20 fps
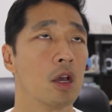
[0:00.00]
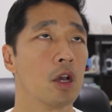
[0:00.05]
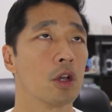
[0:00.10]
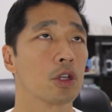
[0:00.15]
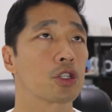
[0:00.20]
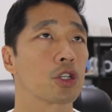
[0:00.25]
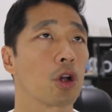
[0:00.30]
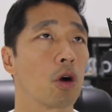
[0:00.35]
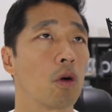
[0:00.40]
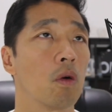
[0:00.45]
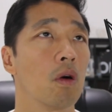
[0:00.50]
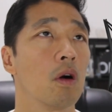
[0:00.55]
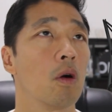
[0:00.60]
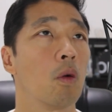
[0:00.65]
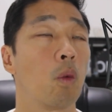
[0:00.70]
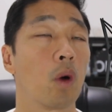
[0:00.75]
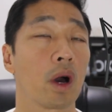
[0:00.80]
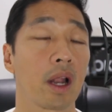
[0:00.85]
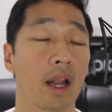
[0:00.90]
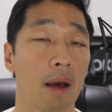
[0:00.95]
So
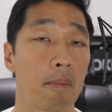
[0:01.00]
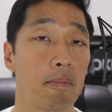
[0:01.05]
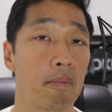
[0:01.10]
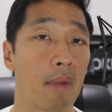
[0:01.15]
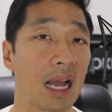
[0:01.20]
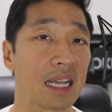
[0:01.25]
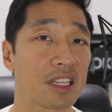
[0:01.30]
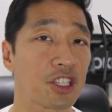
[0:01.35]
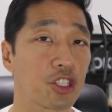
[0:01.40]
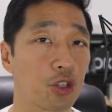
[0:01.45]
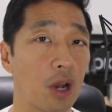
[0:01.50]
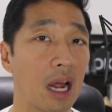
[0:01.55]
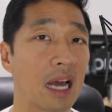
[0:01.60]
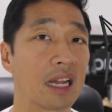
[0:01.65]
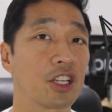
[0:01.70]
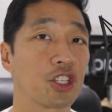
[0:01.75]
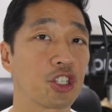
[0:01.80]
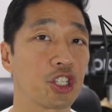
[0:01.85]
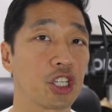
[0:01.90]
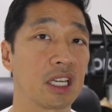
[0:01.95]
what my
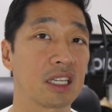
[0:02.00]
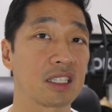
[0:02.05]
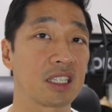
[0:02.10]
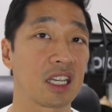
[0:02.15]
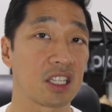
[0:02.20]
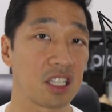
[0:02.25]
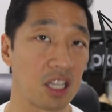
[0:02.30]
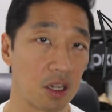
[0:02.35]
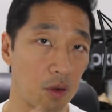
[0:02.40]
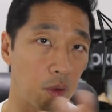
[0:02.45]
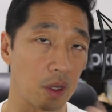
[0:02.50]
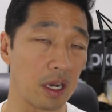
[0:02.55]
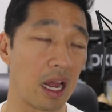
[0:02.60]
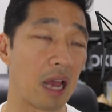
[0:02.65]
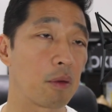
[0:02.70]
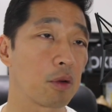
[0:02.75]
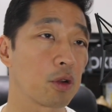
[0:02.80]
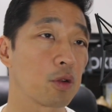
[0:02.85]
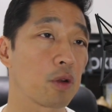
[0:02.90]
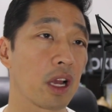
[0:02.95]
strategy is this, and what
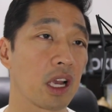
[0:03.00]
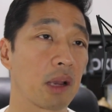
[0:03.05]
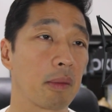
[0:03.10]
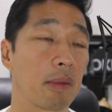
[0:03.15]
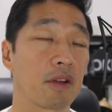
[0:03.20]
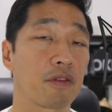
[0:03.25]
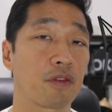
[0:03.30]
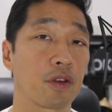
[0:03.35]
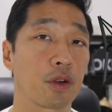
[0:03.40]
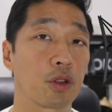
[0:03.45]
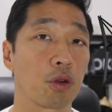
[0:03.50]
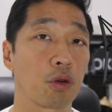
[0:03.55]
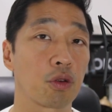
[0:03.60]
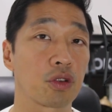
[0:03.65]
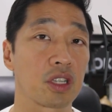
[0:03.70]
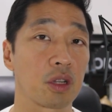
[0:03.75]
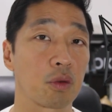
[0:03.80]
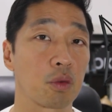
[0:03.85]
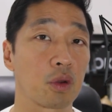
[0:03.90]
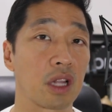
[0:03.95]
I would recommend for
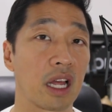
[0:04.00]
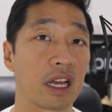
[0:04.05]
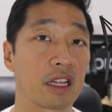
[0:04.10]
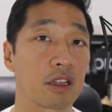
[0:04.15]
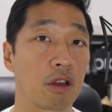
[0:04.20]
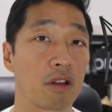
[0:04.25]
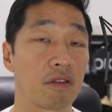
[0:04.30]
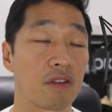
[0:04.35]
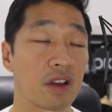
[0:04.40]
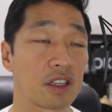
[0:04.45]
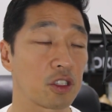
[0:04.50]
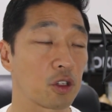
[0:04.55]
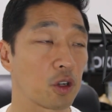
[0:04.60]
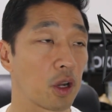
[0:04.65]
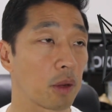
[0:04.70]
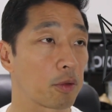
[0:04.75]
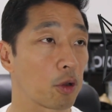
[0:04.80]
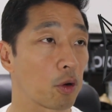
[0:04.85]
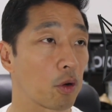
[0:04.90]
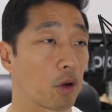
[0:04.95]
those that would like to invest in
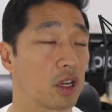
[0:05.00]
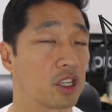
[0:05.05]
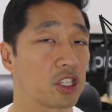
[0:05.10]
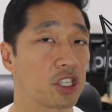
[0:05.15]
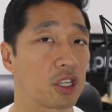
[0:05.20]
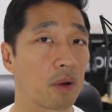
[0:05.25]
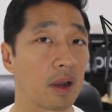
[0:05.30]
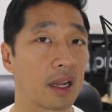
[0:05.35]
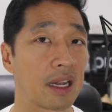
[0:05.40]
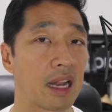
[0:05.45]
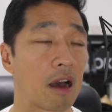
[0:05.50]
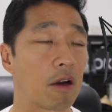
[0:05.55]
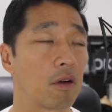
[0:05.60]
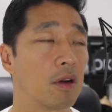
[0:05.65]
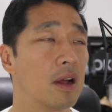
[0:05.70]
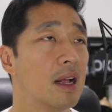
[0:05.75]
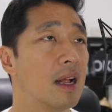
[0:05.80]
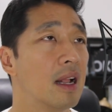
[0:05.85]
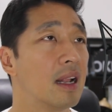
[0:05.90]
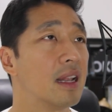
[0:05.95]
cryptocurrency right now,
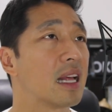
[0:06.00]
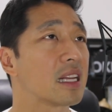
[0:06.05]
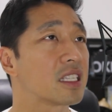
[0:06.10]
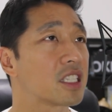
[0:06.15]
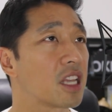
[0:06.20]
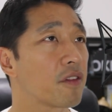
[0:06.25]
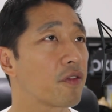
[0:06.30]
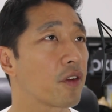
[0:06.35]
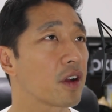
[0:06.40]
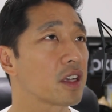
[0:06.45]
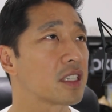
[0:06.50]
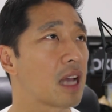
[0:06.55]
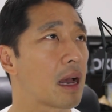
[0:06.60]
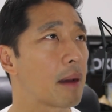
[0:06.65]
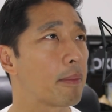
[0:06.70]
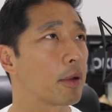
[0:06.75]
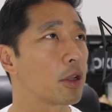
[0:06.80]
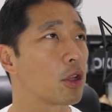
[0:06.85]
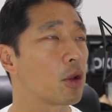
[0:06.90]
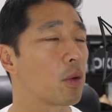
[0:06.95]
let's say, for
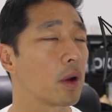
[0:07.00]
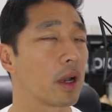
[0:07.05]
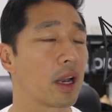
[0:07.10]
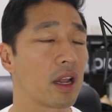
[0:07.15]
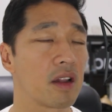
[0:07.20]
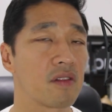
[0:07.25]
example, you want to